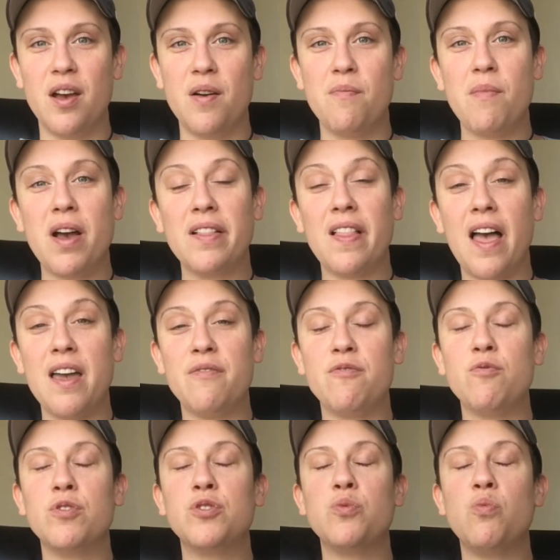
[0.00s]
My life
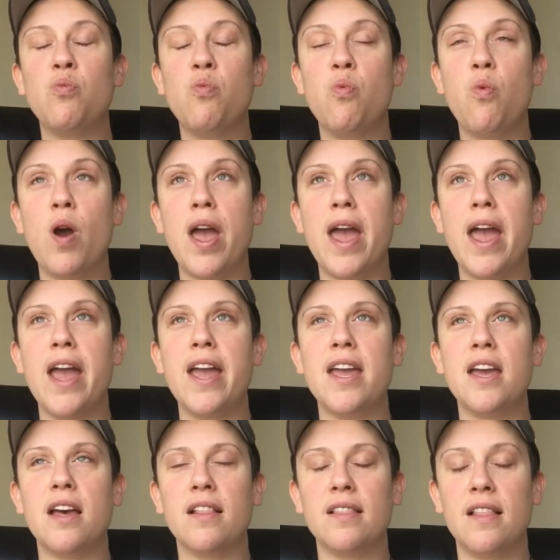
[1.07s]
was
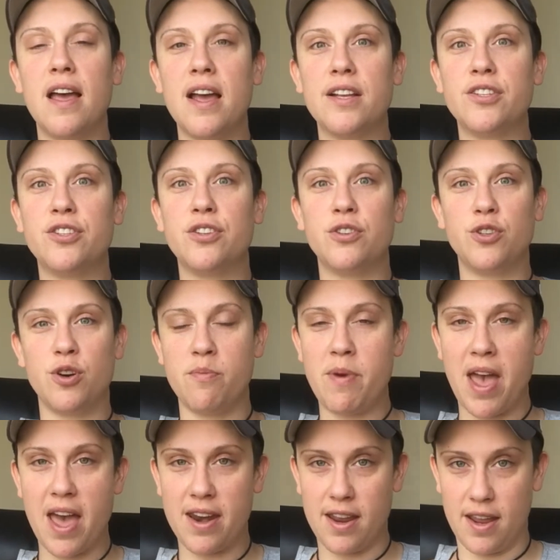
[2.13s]
way less
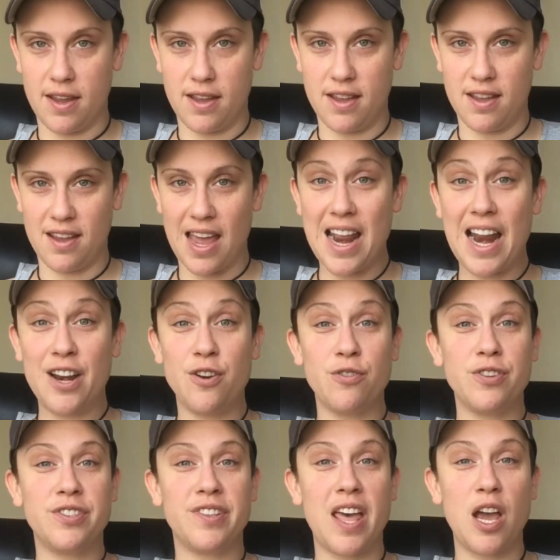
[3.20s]
dramatic, and I
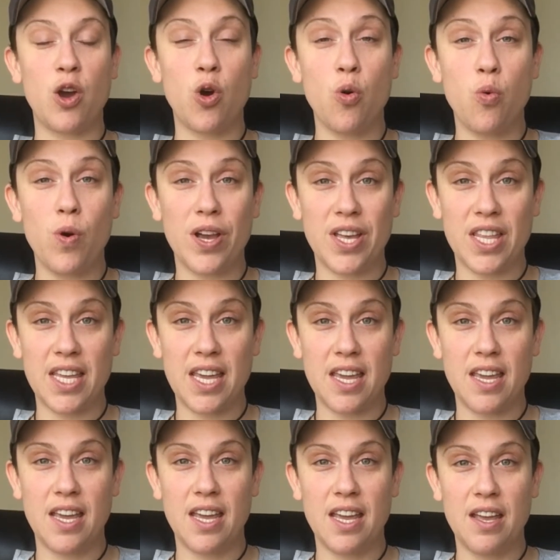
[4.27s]
noticed that
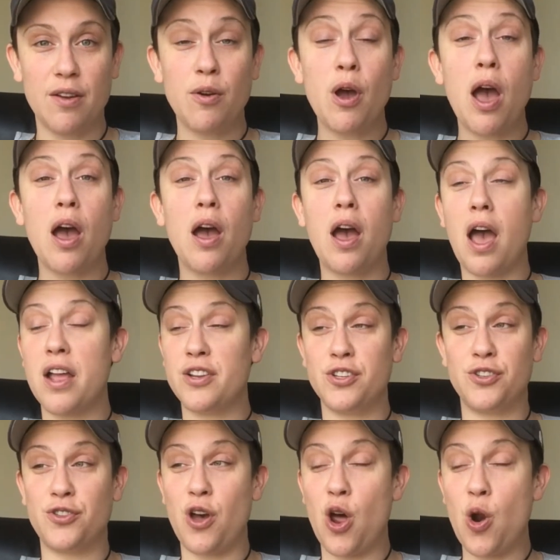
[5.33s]
quickly. I
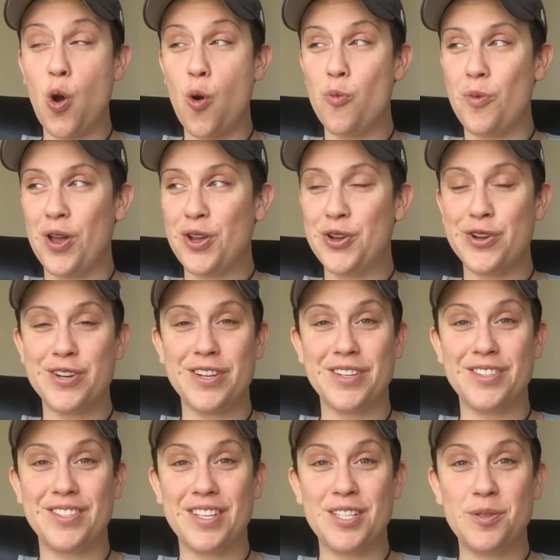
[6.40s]
just thought, oh my
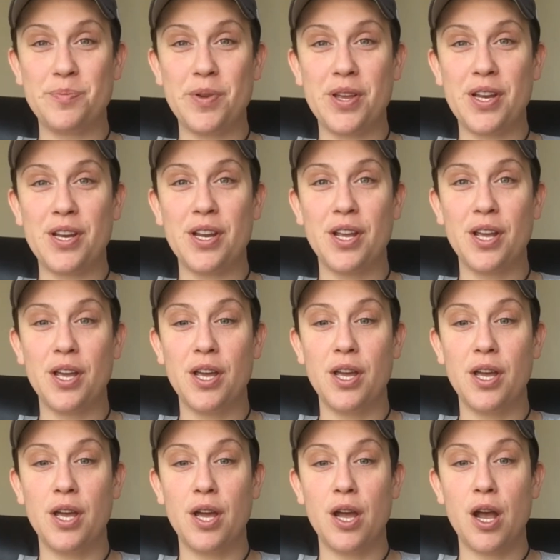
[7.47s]
goodness, it's been
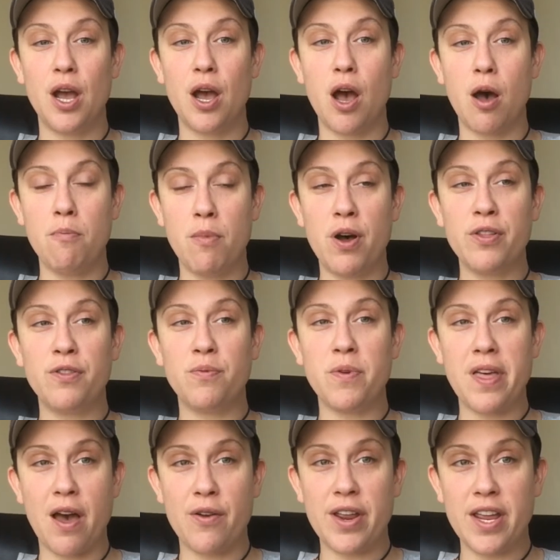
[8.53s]
a month
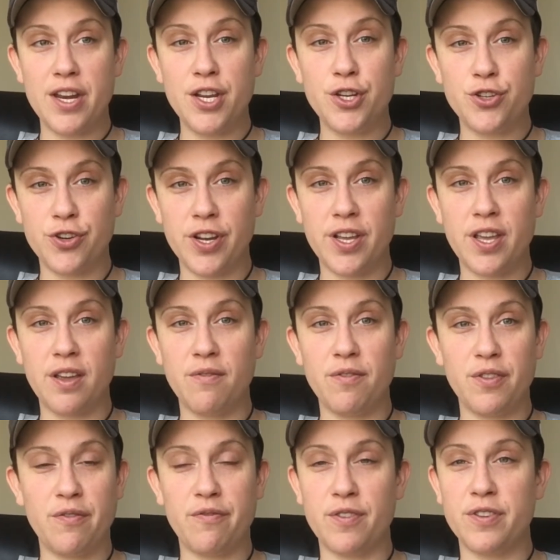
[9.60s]
without any drinking
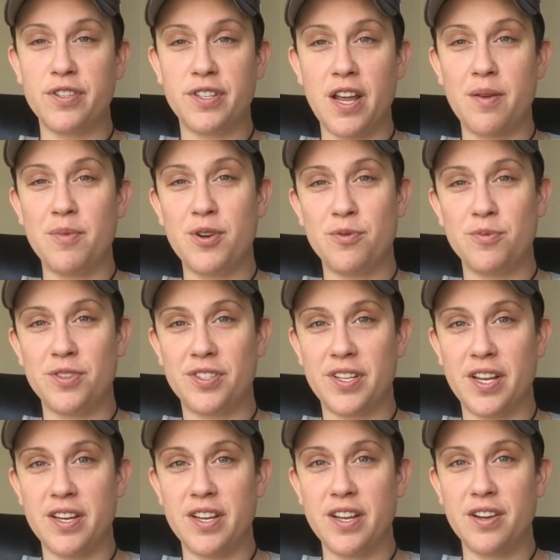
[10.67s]
for the first time in almost
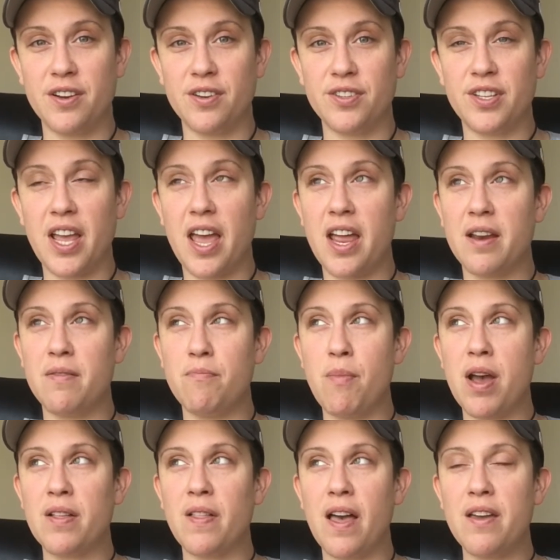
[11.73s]
10 years, and
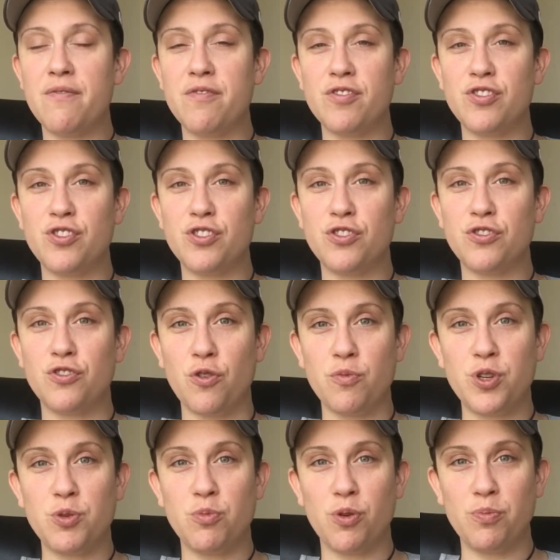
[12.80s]
my life is just so
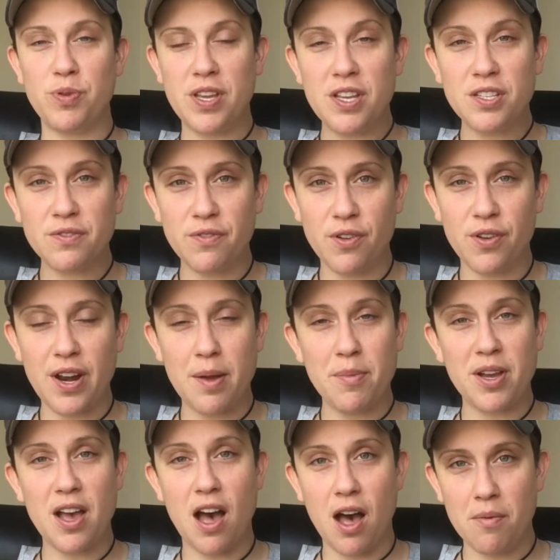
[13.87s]
much more peaceful, and I'm
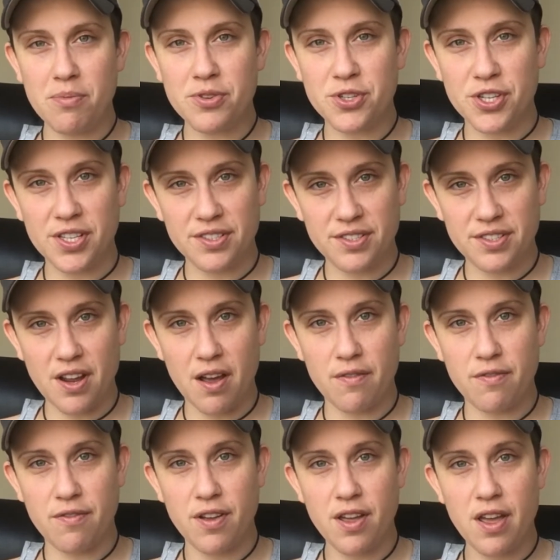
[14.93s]
accomplishing stuff.